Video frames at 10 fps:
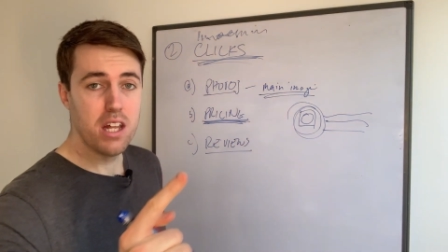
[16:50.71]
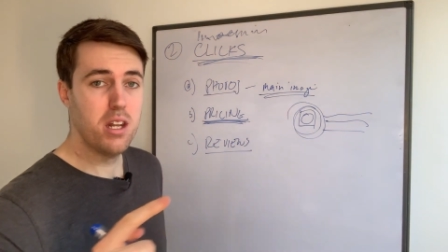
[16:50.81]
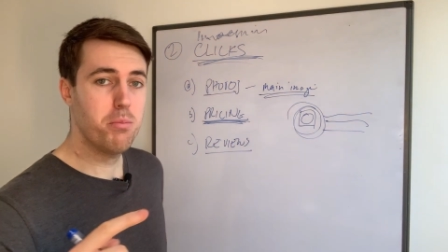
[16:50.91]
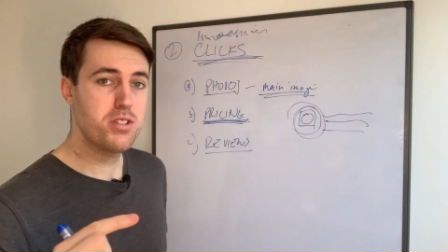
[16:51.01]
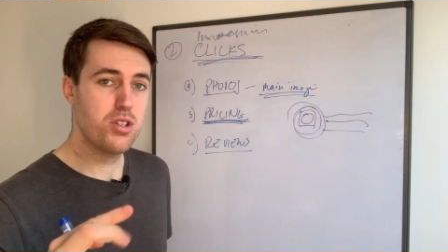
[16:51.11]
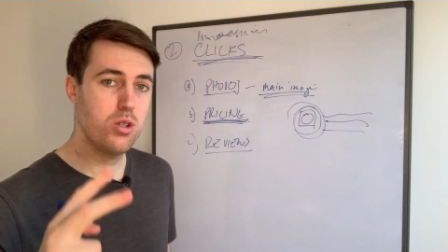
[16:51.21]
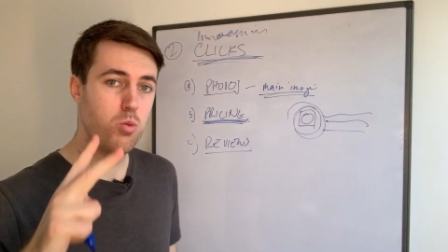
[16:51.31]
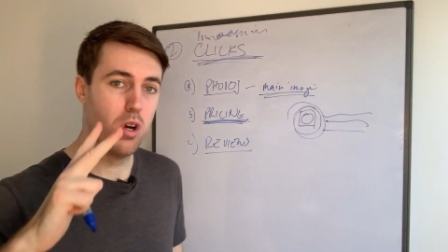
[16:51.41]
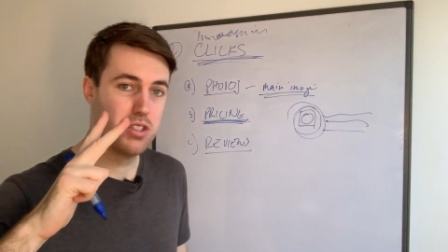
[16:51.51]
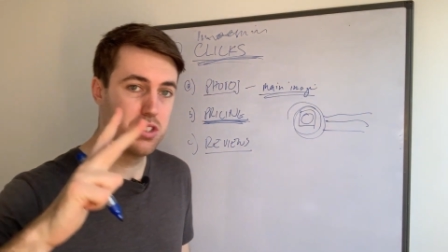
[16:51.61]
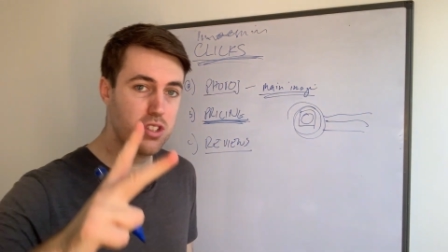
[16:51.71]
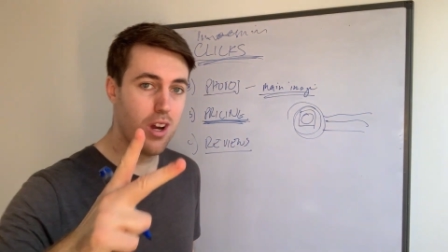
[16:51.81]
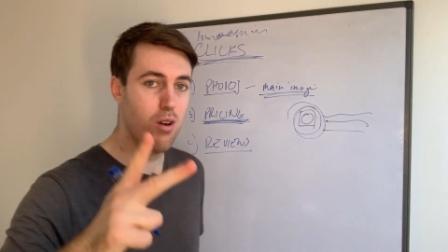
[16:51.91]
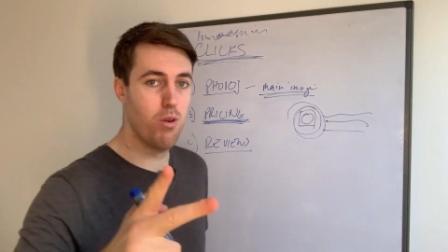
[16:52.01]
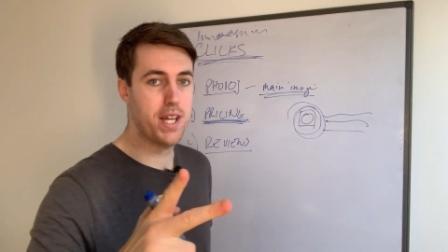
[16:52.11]
And number two, what
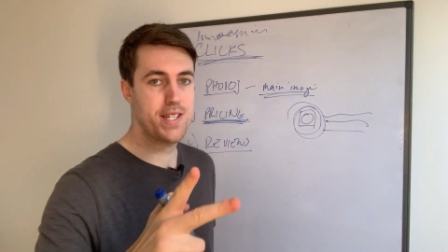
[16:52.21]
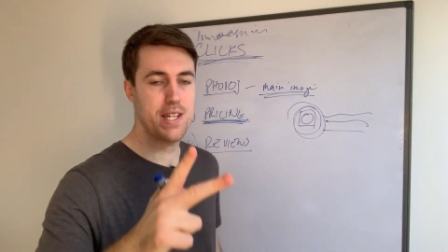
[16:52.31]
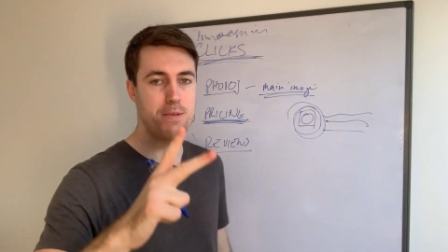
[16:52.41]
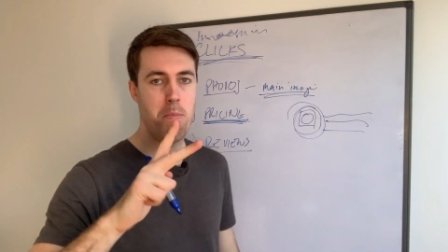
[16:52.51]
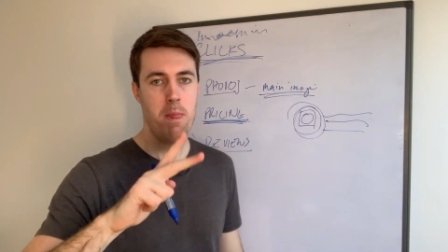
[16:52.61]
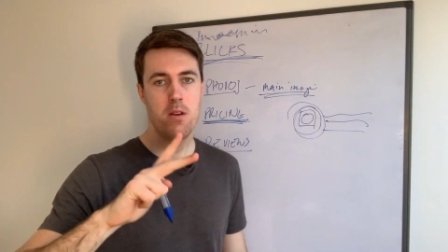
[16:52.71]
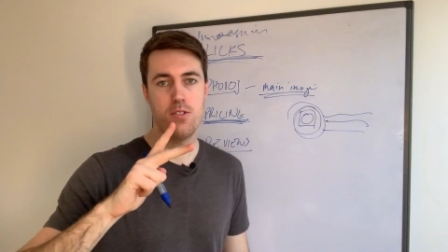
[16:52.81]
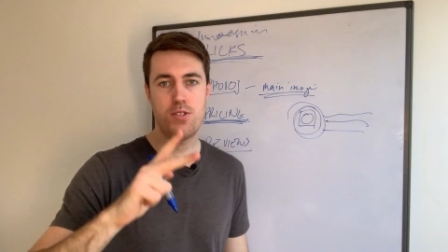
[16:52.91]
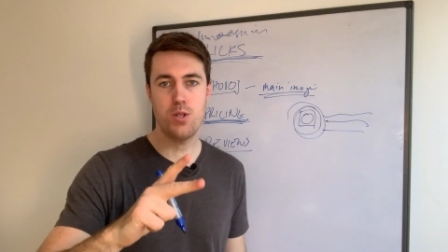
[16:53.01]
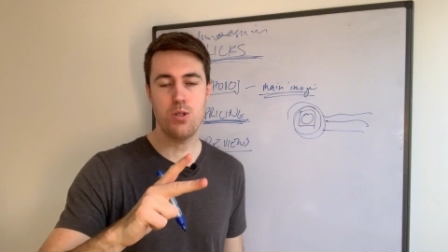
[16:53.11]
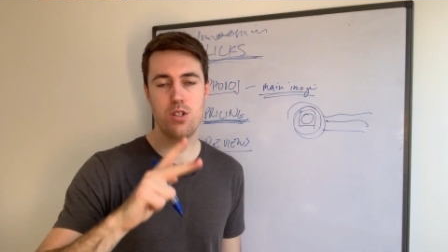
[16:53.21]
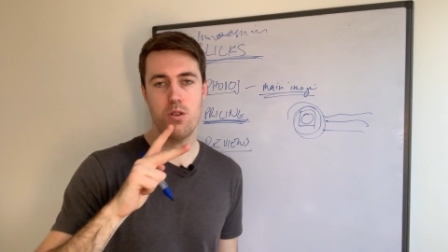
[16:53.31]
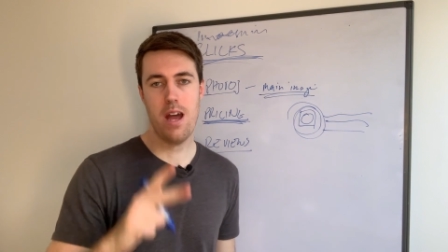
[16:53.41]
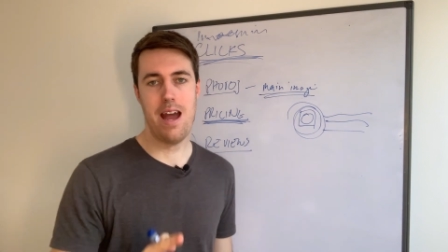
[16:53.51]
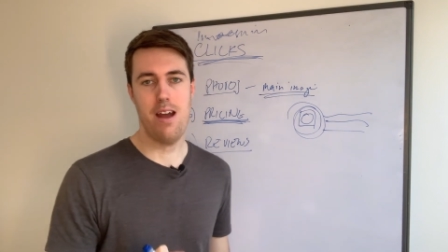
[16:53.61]
star rating do
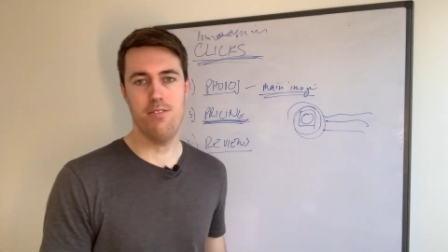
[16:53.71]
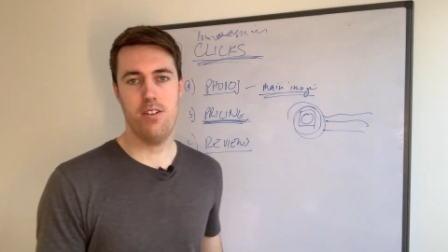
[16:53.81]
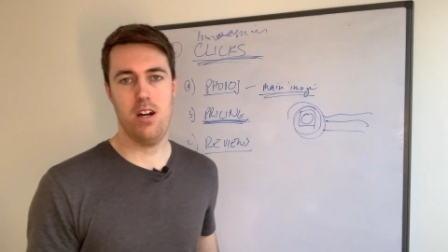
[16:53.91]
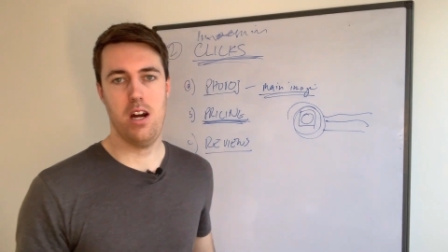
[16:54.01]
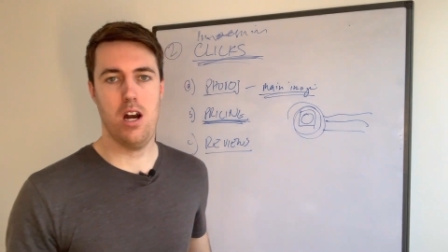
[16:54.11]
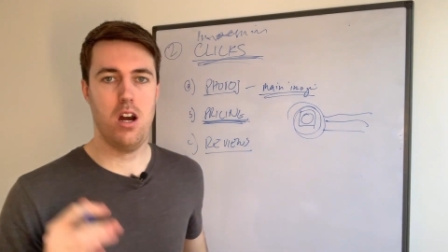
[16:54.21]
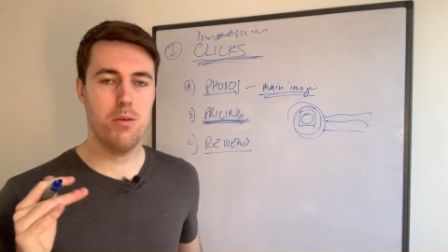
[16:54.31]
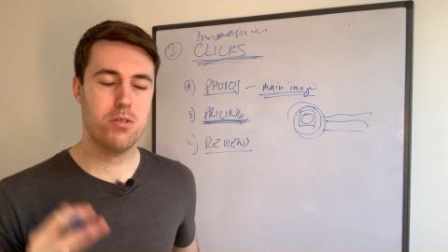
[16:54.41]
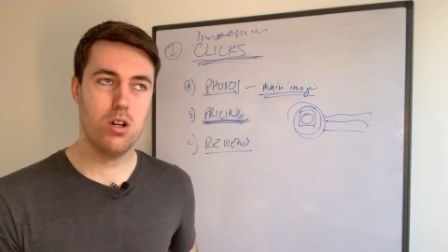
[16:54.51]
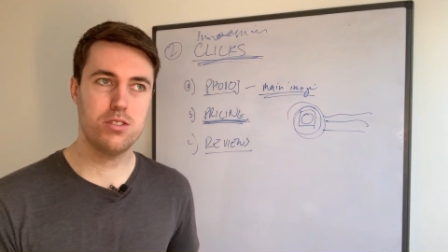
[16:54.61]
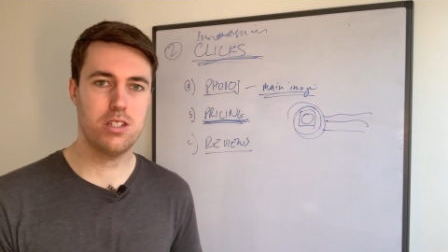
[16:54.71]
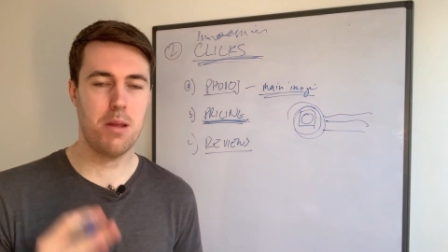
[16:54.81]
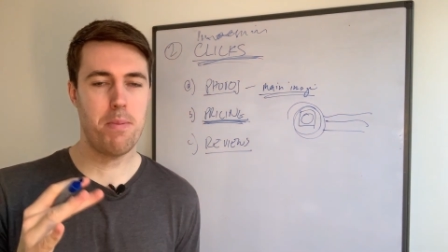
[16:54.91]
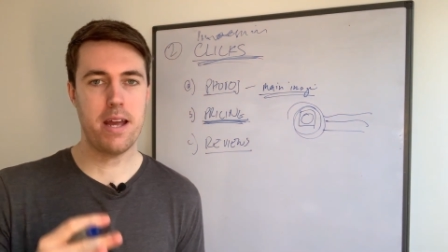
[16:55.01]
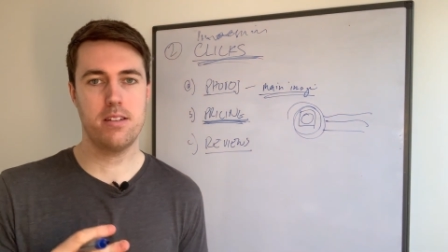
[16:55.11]
you have? Uh, I'm
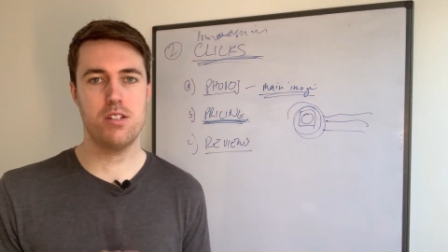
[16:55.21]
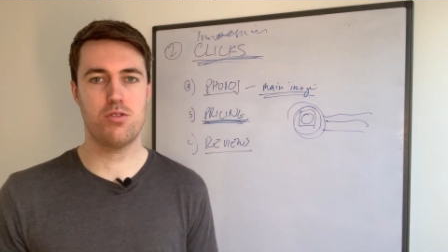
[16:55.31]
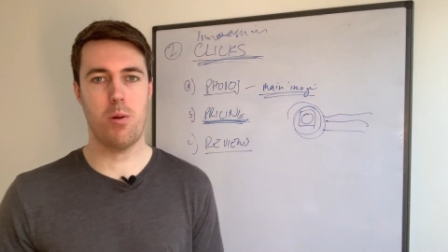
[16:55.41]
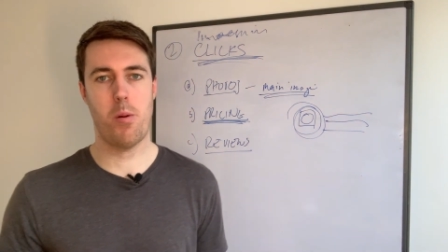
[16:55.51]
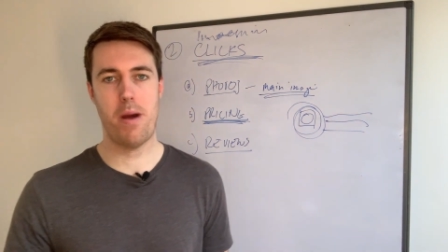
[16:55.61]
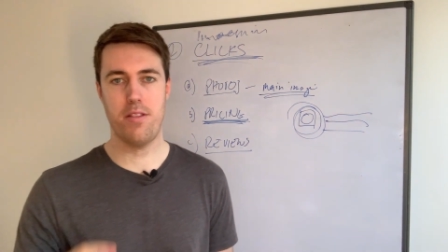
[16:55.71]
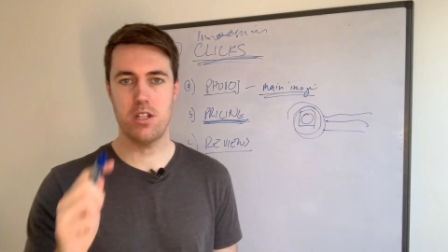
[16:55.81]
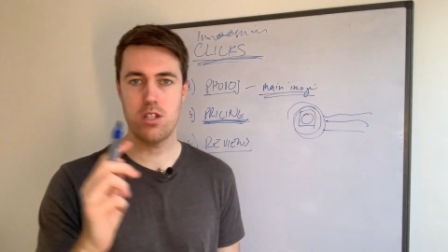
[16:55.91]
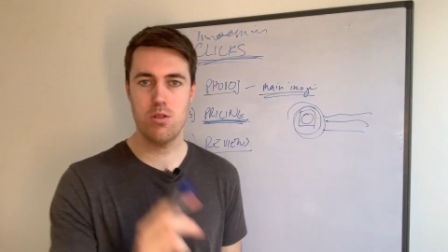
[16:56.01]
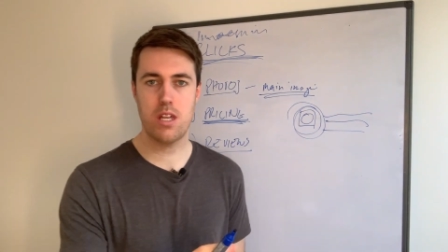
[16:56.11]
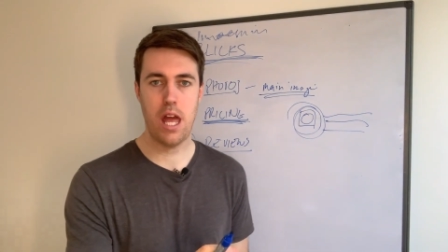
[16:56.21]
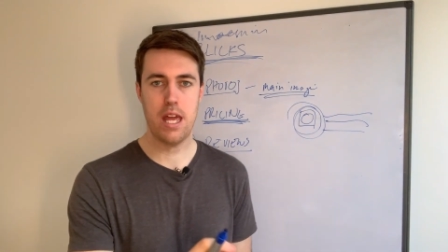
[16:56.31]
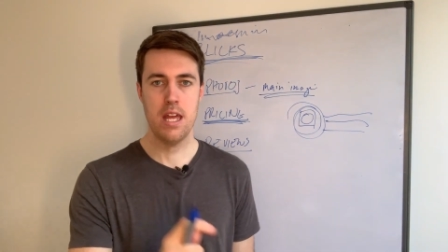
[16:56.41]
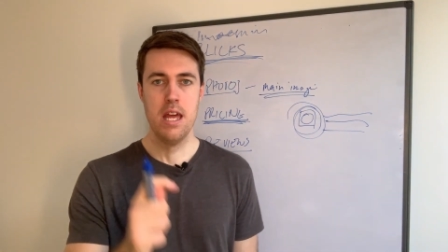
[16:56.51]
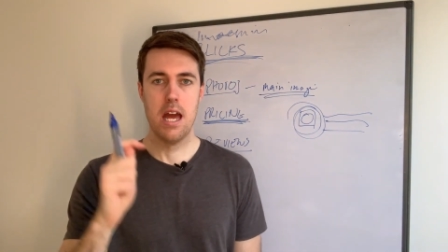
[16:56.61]
constantly banging this drum about the UK